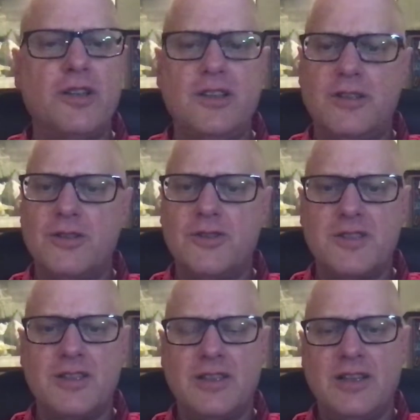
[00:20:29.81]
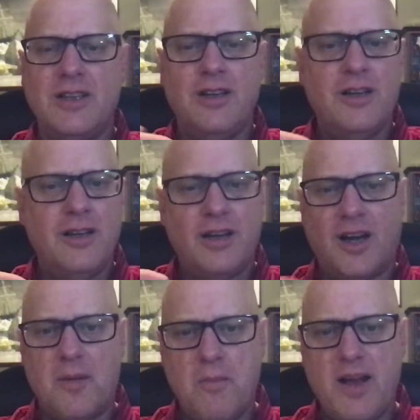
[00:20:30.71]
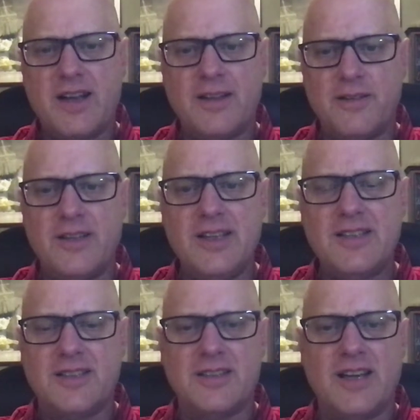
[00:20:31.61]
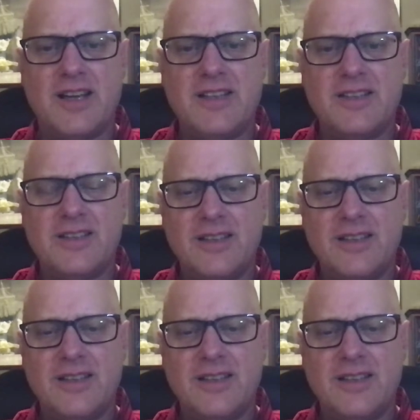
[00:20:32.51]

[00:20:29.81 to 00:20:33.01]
years are met in thee tonight.